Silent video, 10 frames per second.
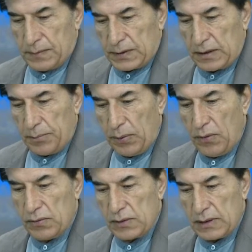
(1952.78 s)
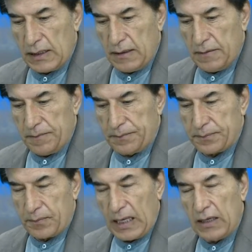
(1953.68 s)
Suppose um,
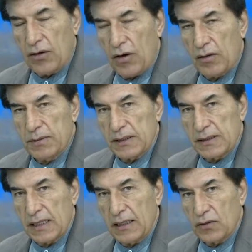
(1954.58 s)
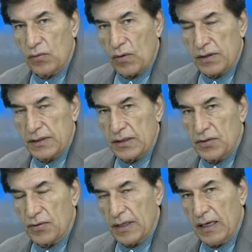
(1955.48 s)
an armed assailant walks
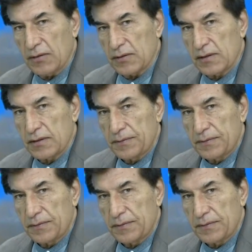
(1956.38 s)
into your house